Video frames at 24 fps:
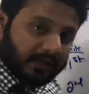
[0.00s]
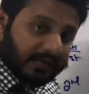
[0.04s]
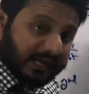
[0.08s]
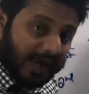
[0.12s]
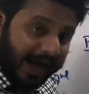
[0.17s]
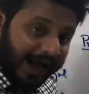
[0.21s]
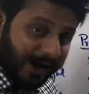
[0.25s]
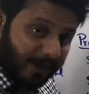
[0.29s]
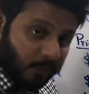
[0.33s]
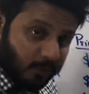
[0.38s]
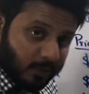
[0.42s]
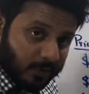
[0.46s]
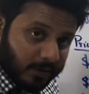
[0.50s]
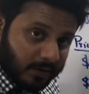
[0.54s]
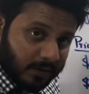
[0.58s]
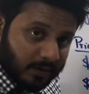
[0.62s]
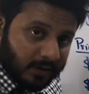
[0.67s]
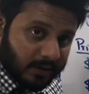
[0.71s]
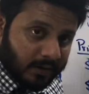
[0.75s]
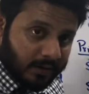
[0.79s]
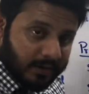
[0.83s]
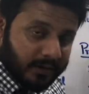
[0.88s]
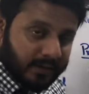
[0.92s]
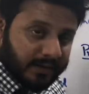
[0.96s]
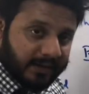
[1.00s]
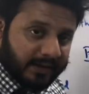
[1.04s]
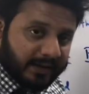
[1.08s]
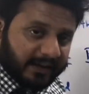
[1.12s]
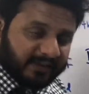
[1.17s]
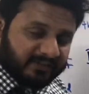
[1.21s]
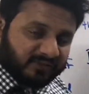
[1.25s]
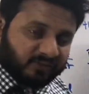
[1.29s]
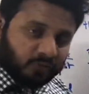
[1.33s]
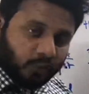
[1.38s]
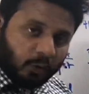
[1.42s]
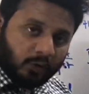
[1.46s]
down
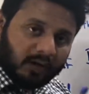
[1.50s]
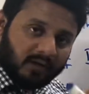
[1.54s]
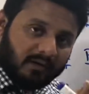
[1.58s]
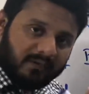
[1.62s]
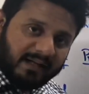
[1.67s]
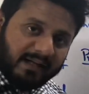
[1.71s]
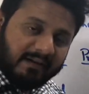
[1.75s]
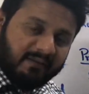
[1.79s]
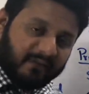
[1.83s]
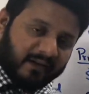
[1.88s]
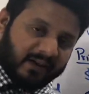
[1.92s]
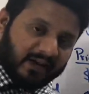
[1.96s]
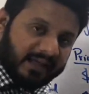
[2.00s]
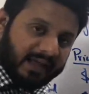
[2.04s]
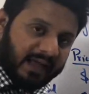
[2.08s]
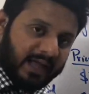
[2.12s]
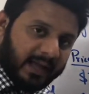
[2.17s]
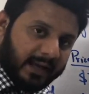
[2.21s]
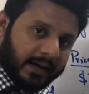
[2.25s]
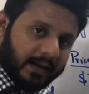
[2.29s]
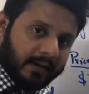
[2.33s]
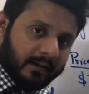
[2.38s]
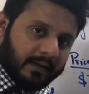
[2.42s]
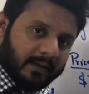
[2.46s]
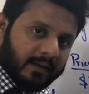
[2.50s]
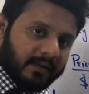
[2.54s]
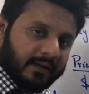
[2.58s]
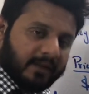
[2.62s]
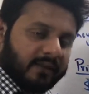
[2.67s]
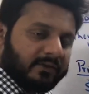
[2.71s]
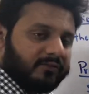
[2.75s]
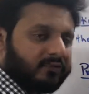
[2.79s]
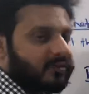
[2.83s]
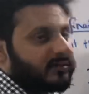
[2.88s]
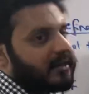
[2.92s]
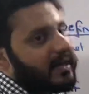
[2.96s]
his total welfare gain.
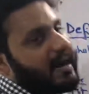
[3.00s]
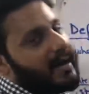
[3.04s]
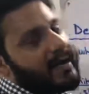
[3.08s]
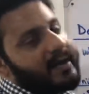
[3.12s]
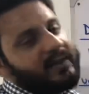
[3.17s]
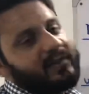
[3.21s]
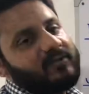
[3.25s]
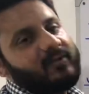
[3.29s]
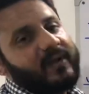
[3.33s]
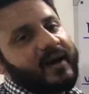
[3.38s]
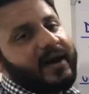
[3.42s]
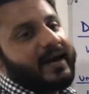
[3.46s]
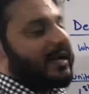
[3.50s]
So that is why